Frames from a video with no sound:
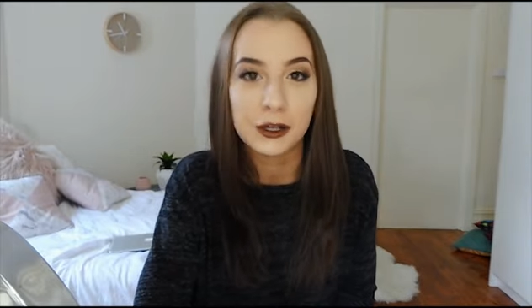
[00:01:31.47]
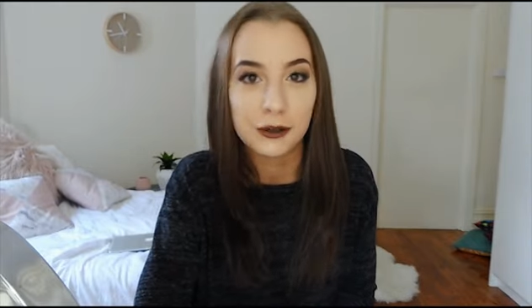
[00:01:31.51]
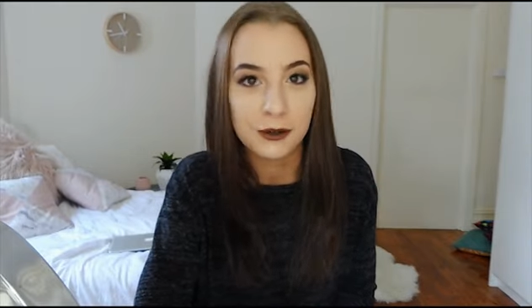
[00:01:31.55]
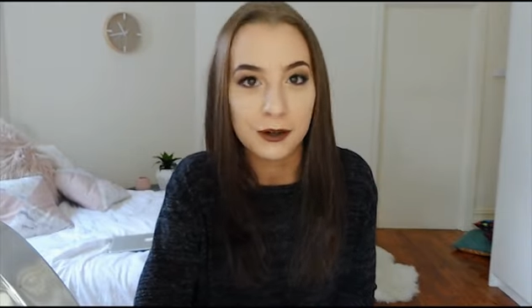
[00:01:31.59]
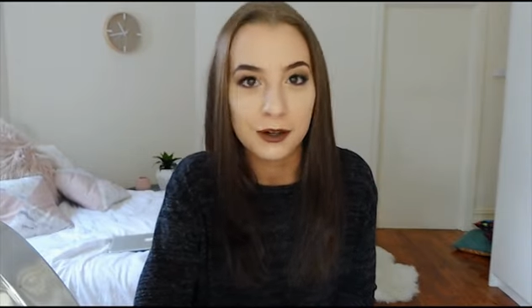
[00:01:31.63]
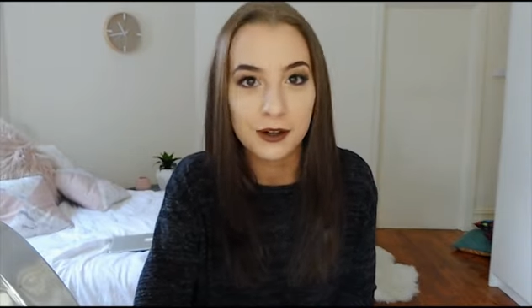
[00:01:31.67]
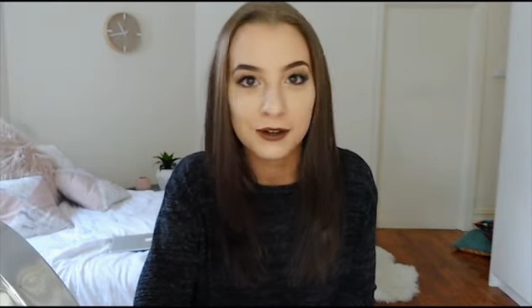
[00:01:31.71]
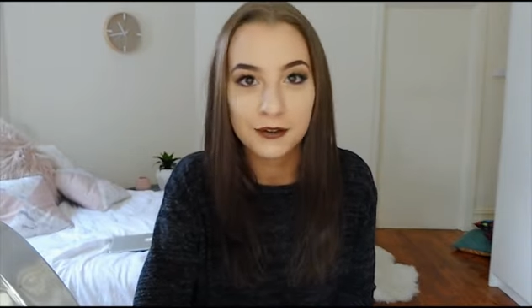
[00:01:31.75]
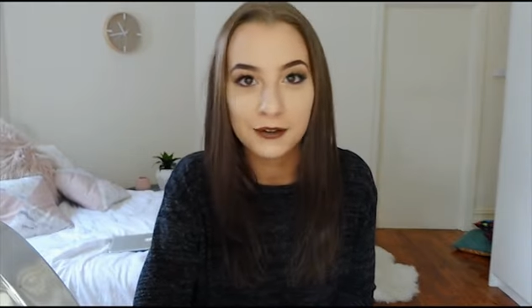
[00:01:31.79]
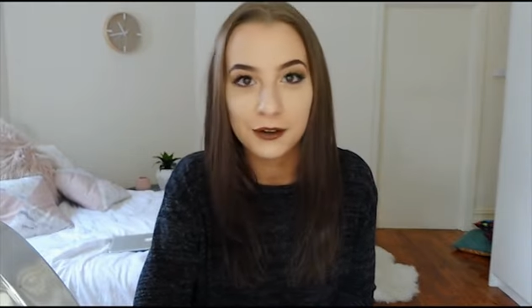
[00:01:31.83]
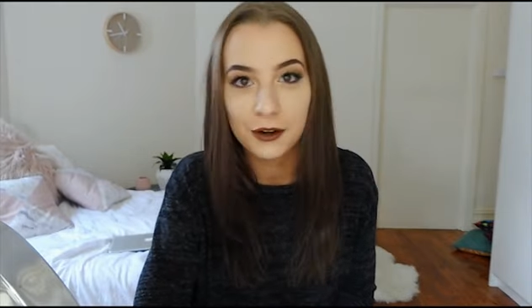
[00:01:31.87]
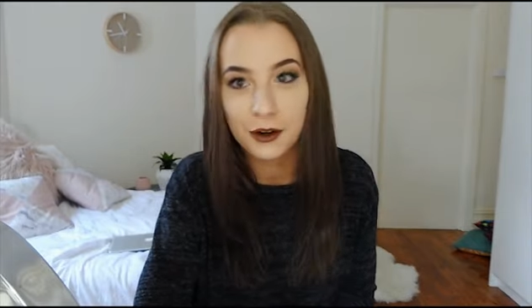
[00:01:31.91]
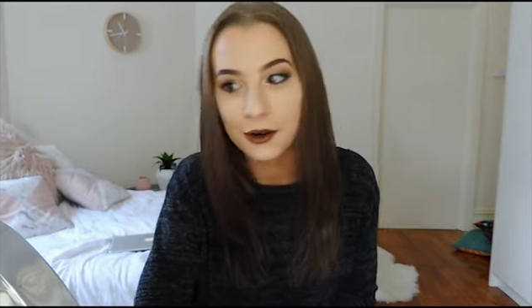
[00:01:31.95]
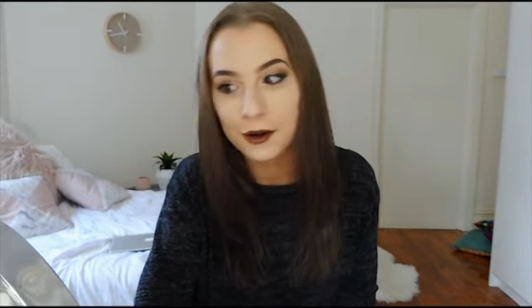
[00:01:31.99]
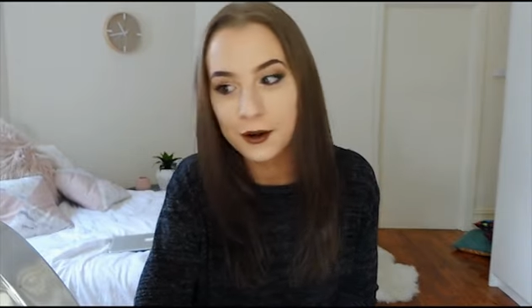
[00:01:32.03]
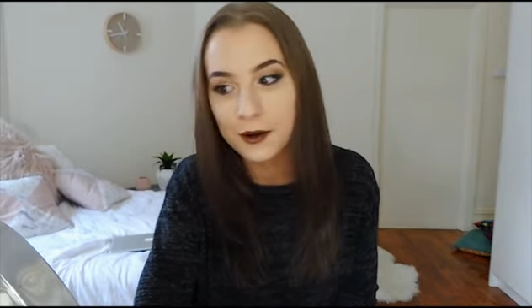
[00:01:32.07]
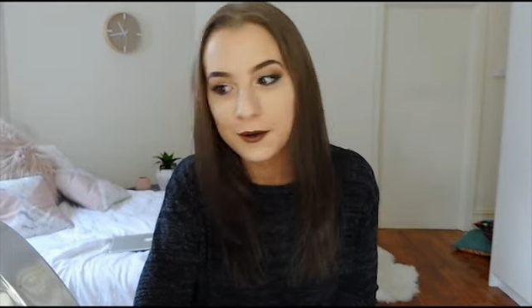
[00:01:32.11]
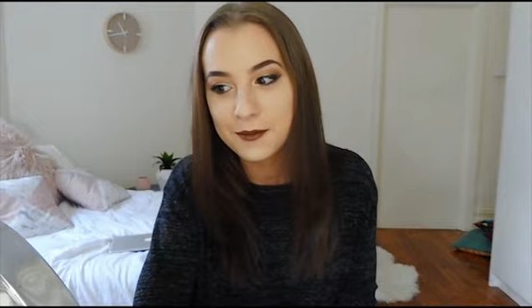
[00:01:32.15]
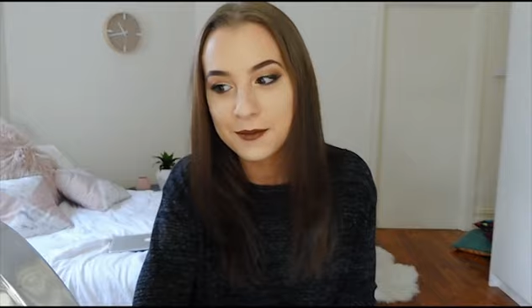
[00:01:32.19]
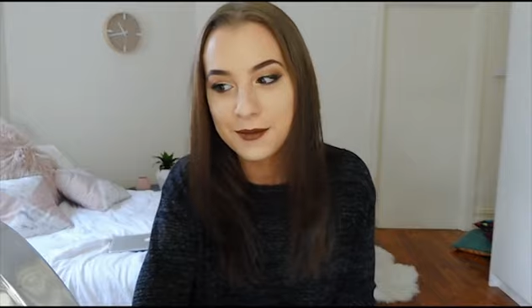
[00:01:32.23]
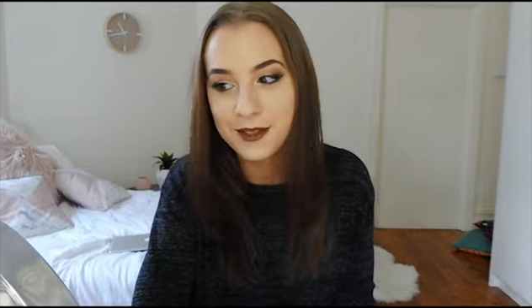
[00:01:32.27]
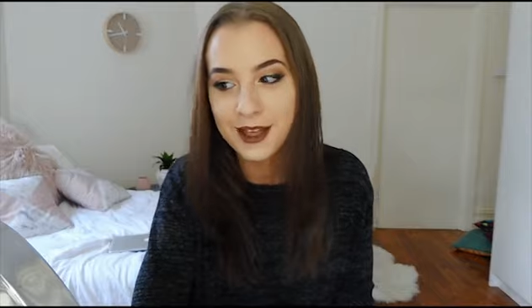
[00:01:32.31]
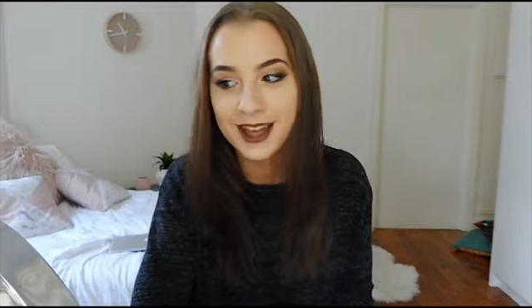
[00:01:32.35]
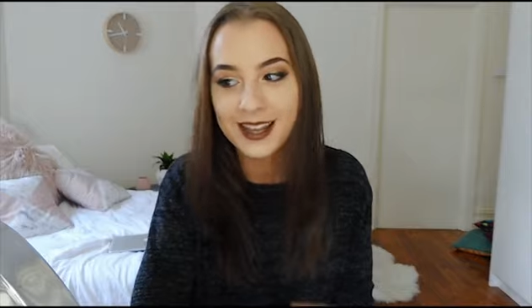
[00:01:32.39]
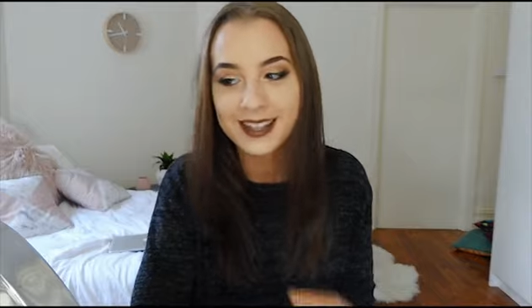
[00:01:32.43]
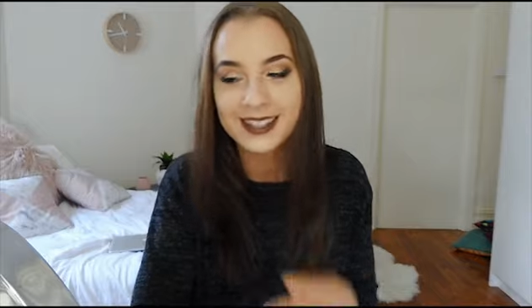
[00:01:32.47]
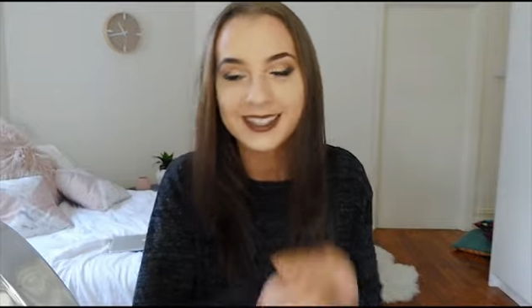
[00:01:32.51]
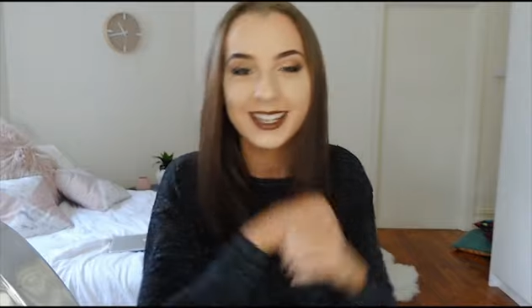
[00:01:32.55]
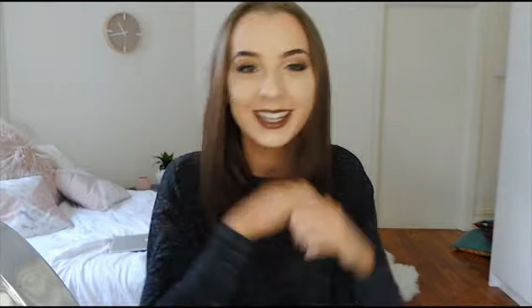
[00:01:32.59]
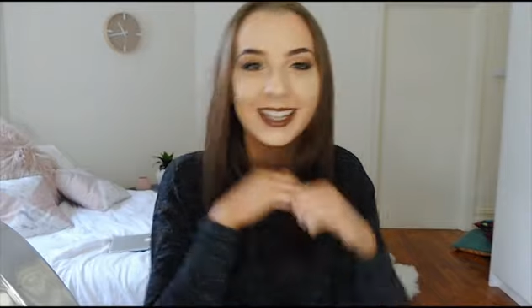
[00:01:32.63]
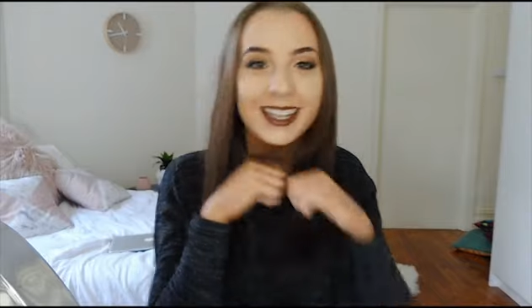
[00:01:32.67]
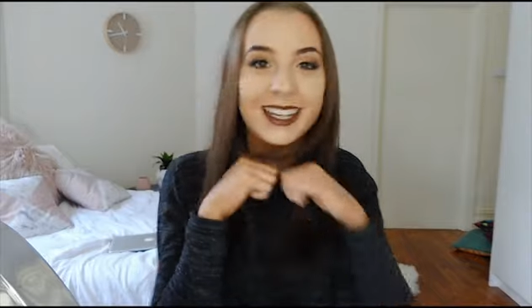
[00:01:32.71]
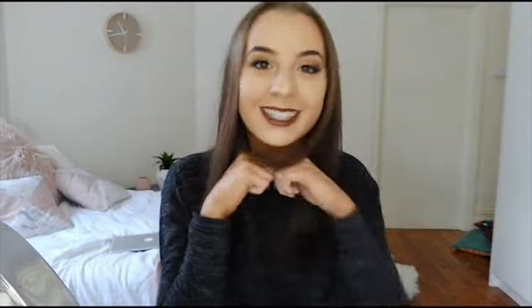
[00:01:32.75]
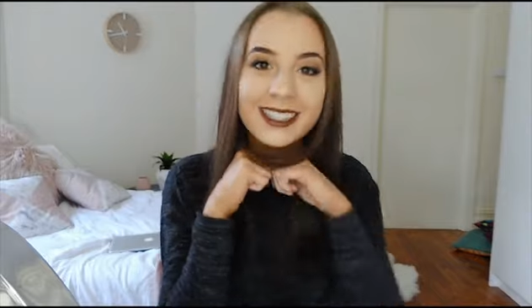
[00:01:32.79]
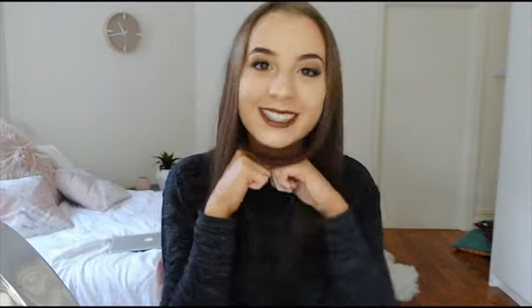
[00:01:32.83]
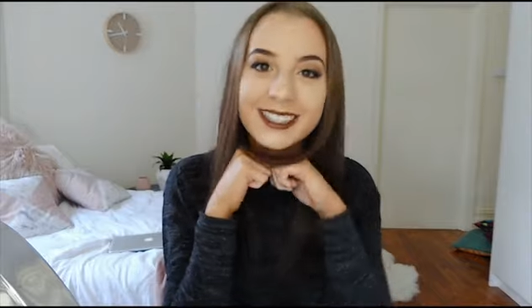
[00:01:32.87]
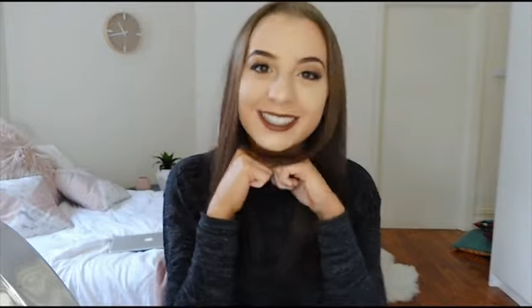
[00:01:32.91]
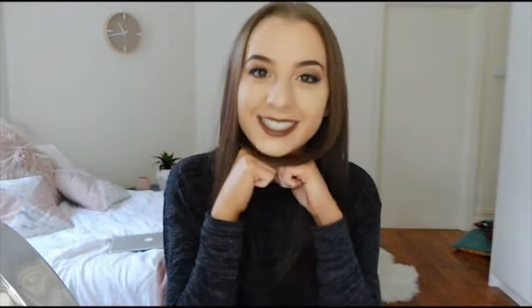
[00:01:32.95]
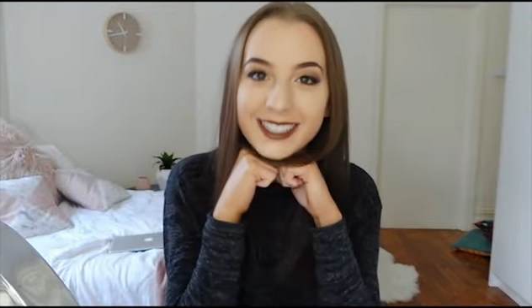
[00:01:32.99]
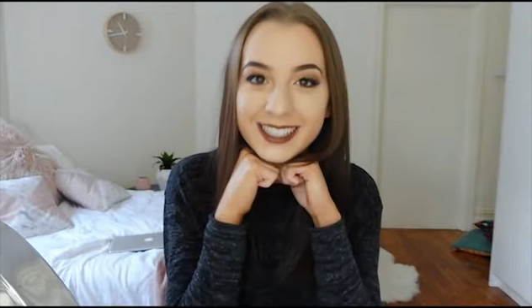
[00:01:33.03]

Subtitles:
grew from that to this